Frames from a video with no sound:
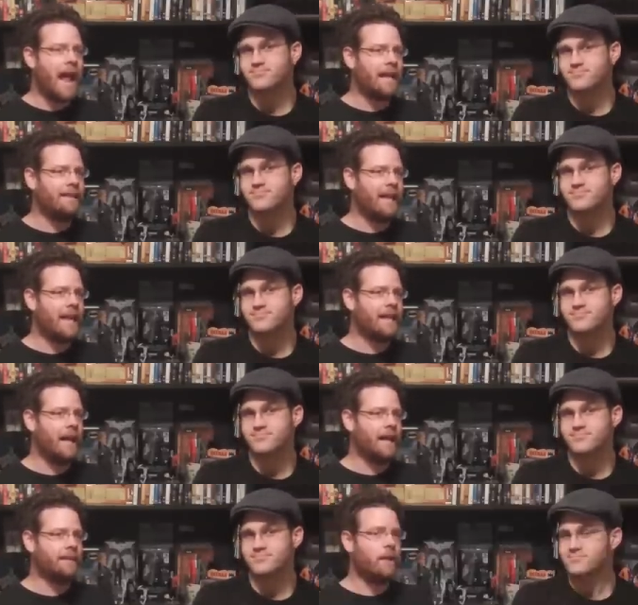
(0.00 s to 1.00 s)
Speaker 1: And then
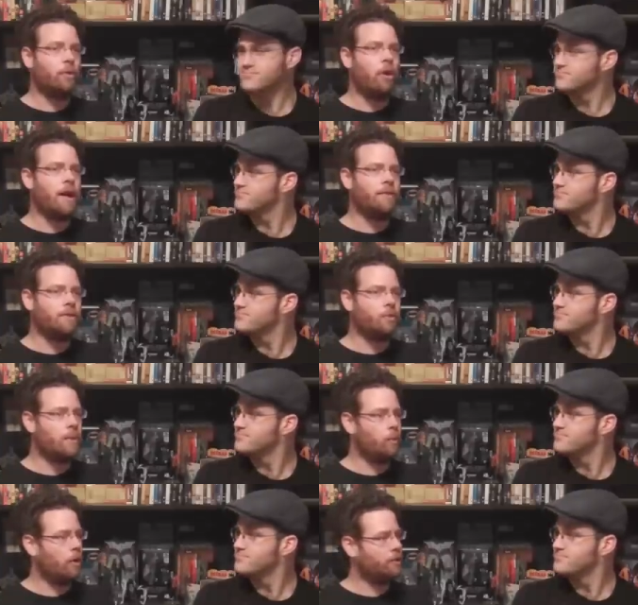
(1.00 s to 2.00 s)
later on this
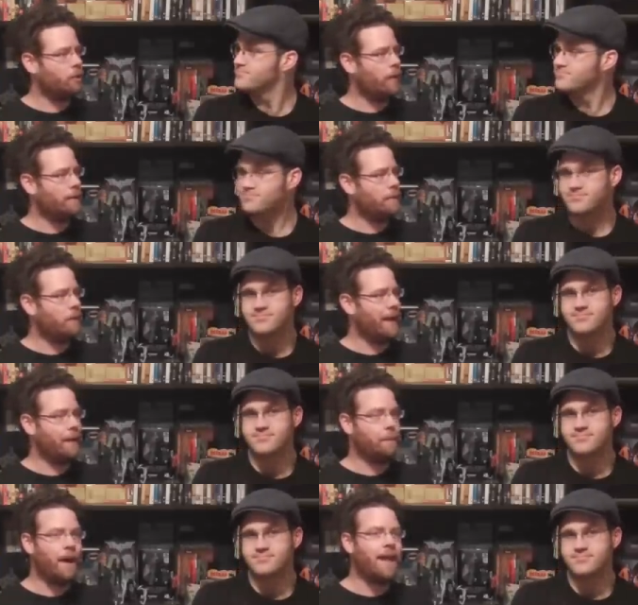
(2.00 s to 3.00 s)
week, we're also going to be putting out
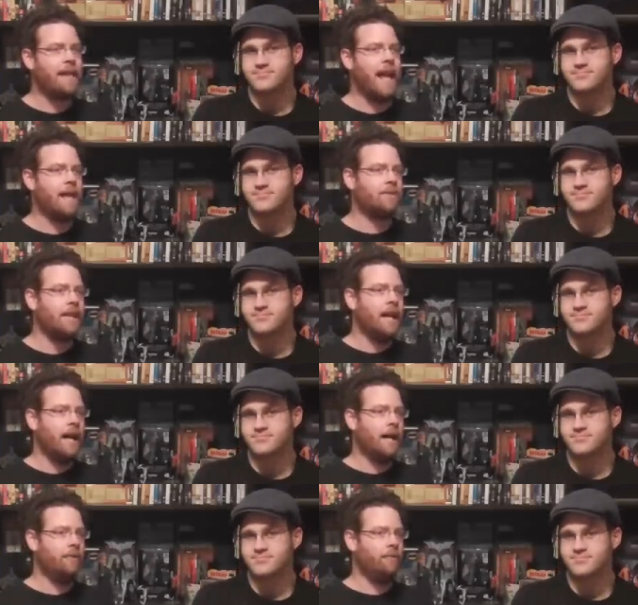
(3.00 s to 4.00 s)
a podcast
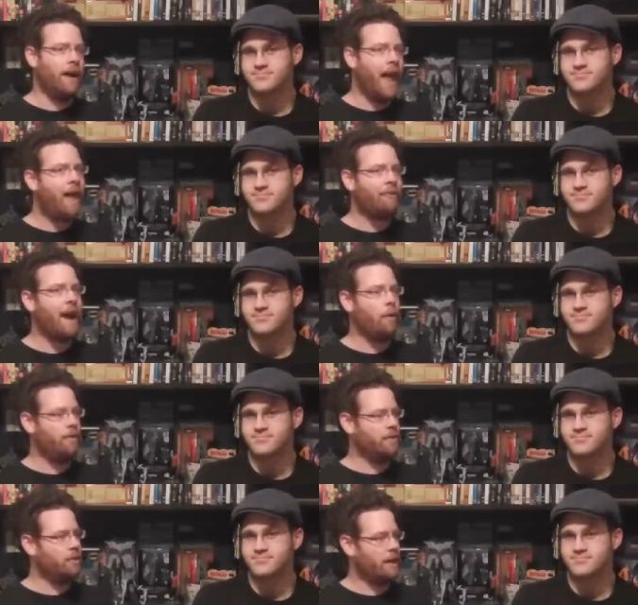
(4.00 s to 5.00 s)
of half an hour
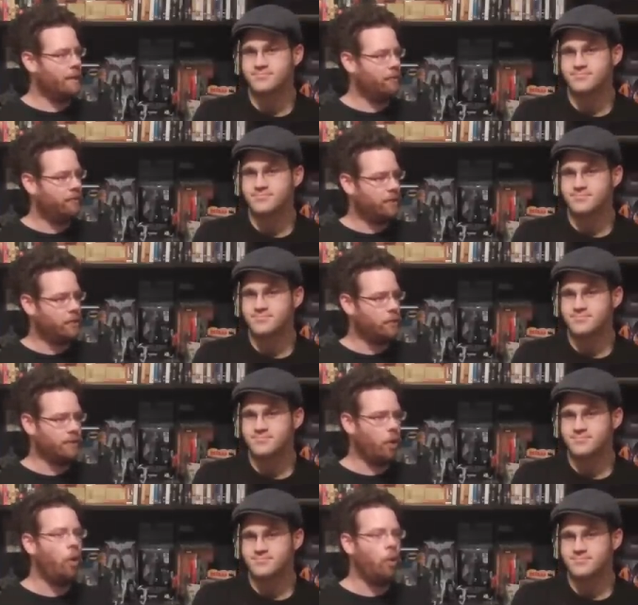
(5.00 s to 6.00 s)
of us talking about 52 as
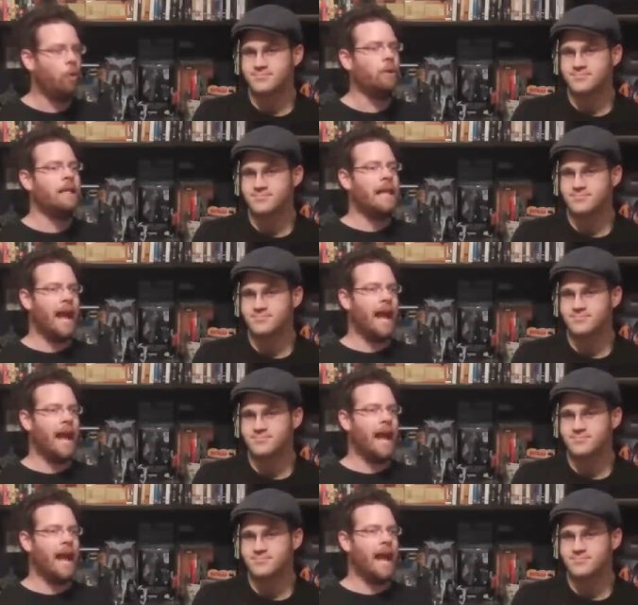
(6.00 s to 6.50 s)
a whole,